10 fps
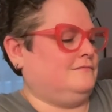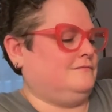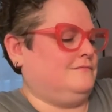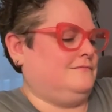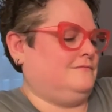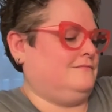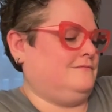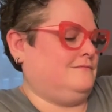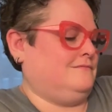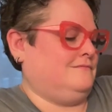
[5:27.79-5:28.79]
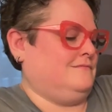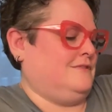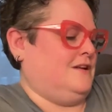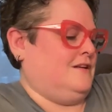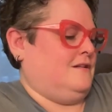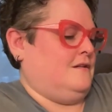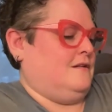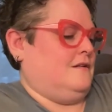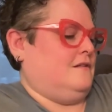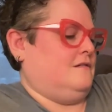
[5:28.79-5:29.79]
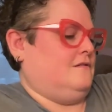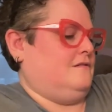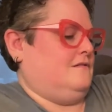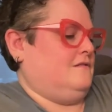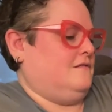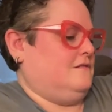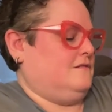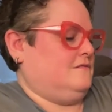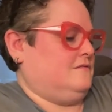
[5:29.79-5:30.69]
No one is speaking in this clip.